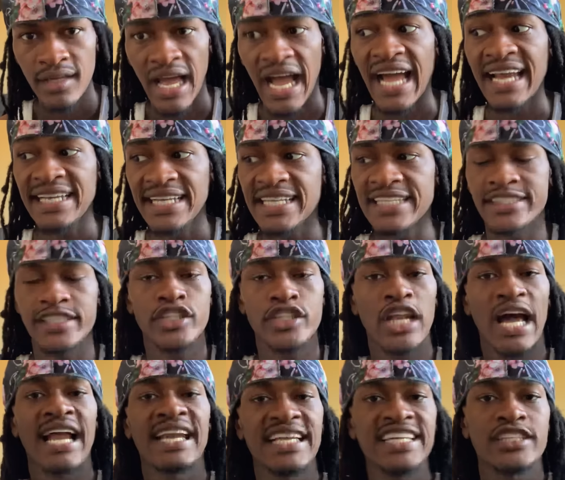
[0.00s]
I needed to
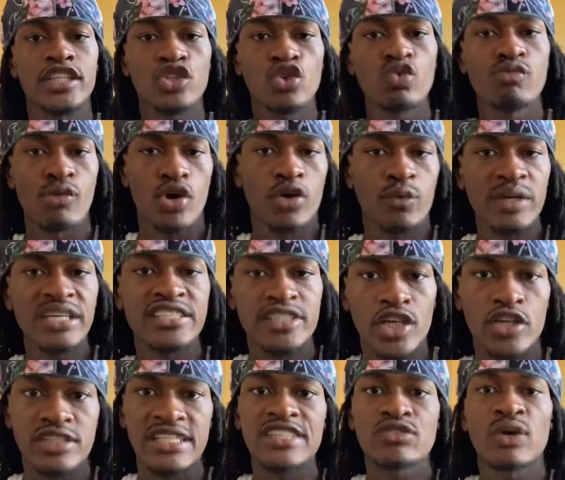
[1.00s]
I need to do more
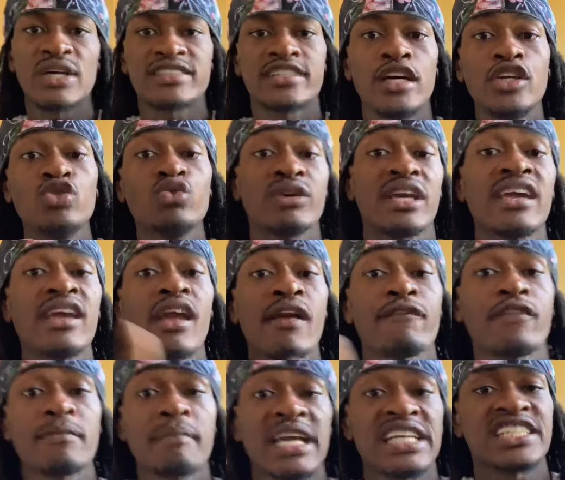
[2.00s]
research. That's why I tell you get
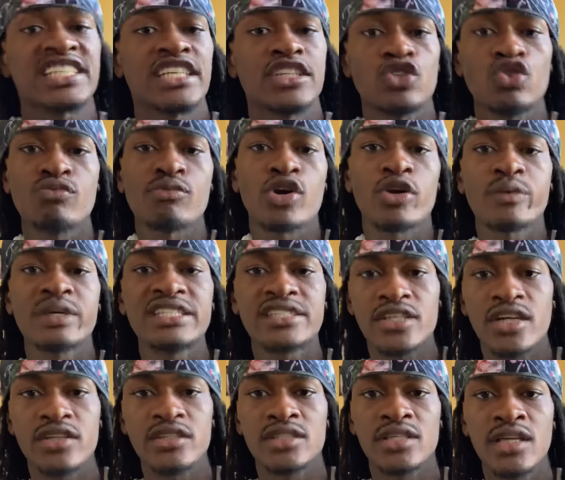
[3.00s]
information and do more
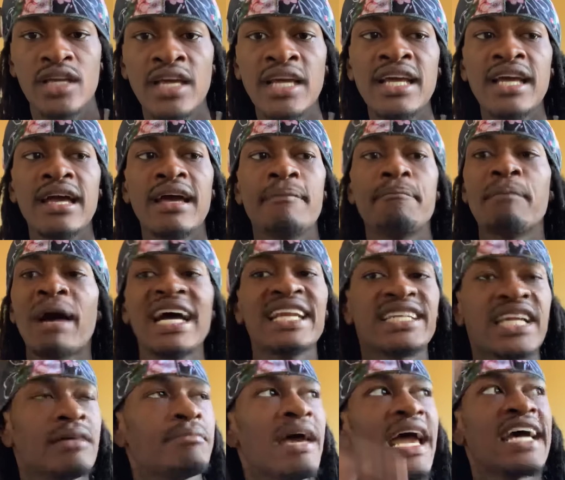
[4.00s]
research. My
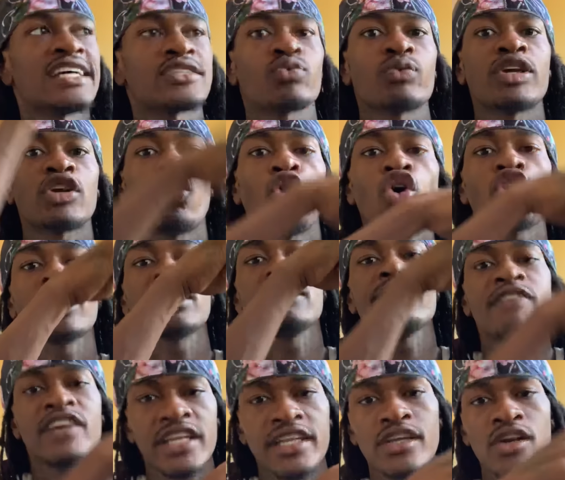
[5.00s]
dumbass recorded
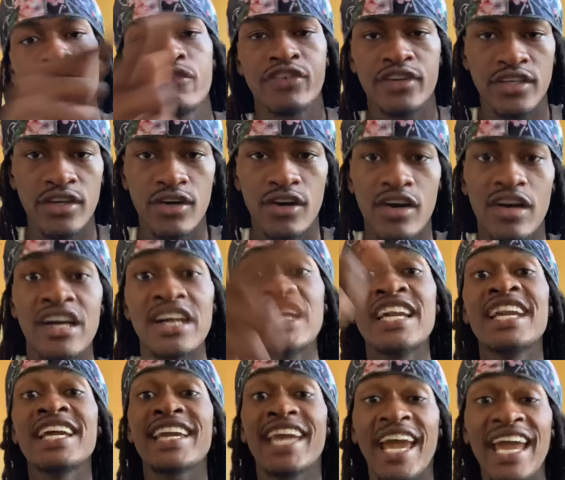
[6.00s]
the video for y'all,
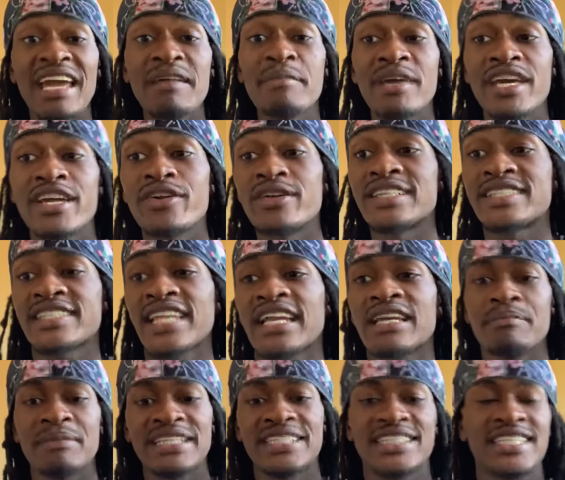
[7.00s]
came in here
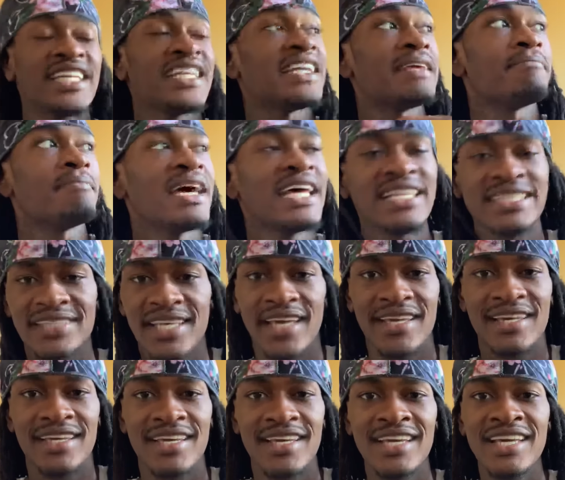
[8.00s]
instead of me sitting and
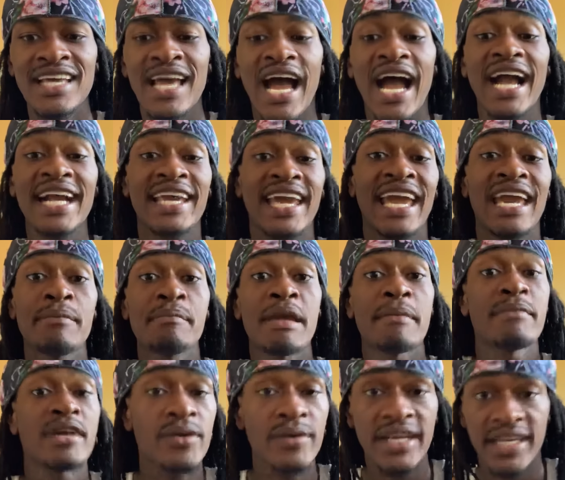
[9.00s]
meditating, I came
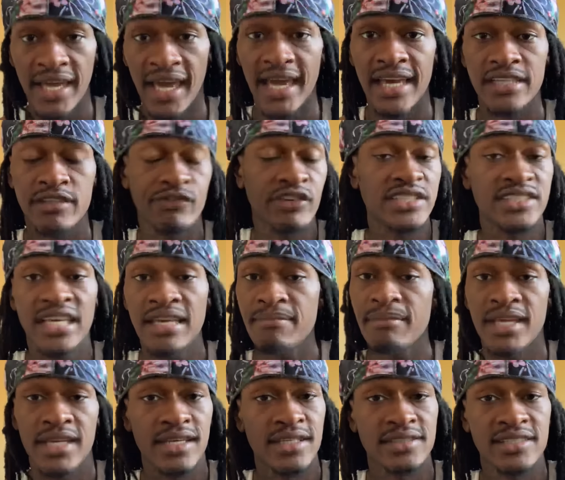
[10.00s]
in mirror gaze for 10
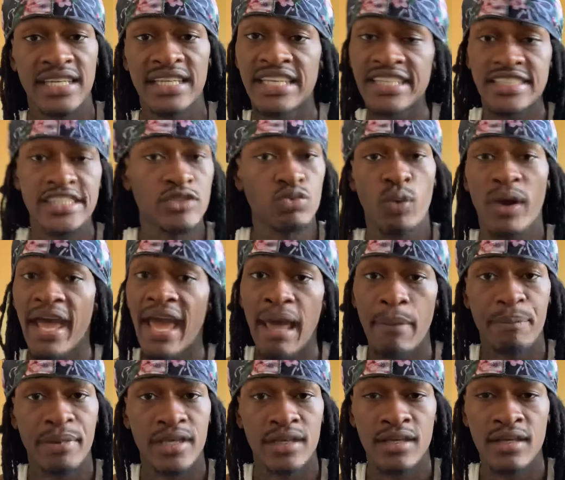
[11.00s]
minutes. And this is what
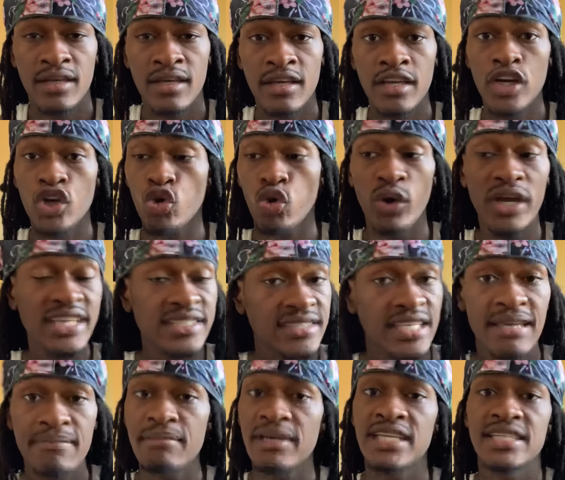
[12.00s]
happened. Quick
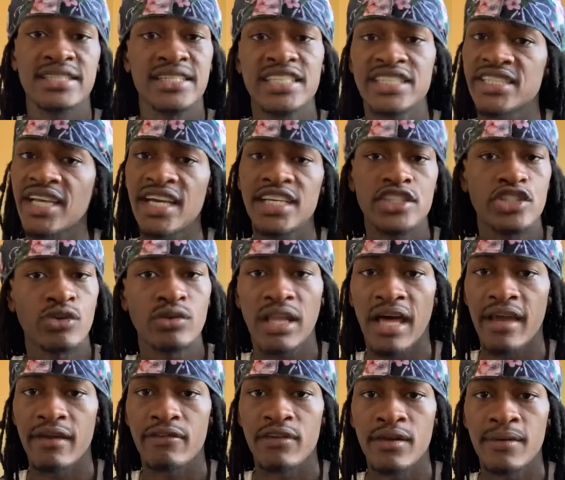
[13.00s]
10 minutes could change your
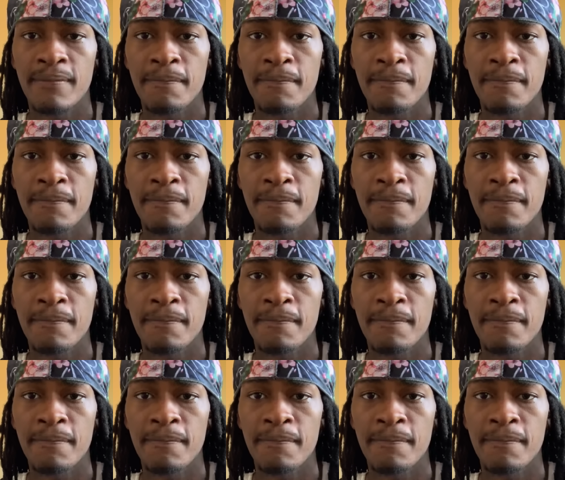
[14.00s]
life.